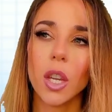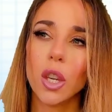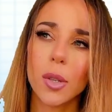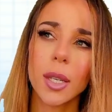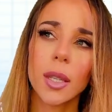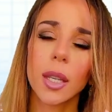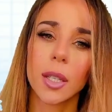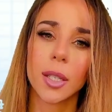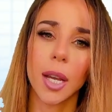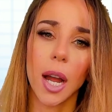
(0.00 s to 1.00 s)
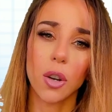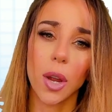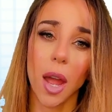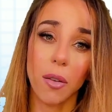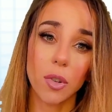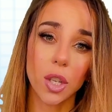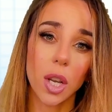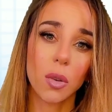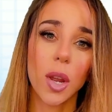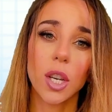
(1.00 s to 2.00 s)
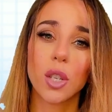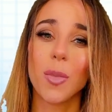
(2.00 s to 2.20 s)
using the entire average daily range